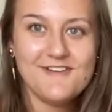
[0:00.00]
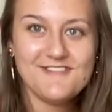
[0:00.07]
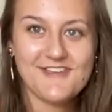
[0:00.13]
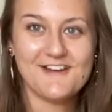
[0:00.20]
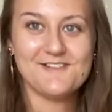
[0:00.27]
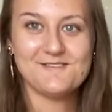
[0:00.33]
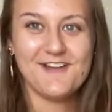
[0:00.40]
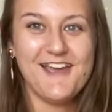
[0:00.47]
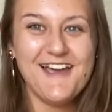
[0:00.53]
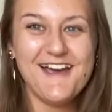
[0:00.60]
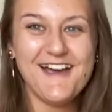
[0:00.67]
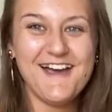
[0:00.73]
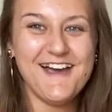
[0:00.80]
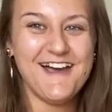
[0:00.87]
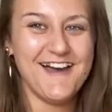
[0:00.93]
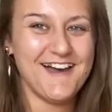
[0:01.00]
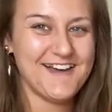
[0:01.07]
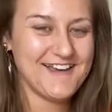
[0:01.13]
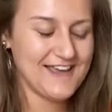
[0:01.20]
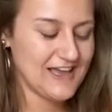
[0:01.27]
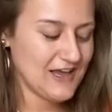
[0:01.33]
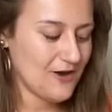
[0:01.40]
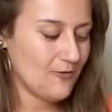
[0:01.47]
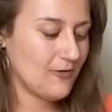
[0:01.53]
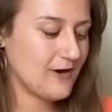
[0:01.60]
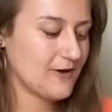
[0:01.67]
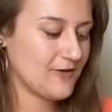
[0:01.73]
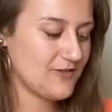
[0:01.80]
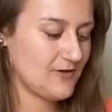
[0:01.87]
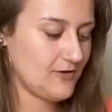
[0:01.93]
There.
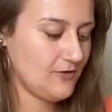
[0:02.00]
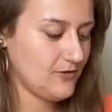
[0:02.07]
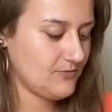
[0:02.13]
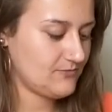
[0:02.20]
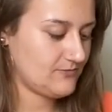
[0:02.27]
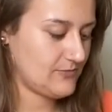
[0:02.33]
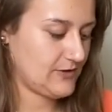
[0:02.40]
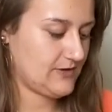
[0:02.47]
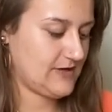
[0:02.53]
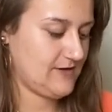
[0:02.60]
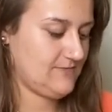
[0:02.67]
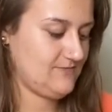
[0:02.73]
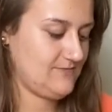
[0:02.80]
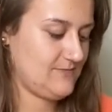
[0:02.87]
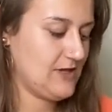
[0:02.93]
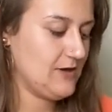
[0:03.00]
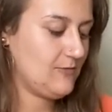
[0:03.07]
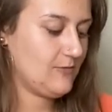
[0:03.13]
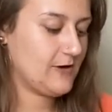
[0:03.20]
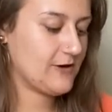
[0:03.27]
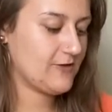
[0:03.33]
What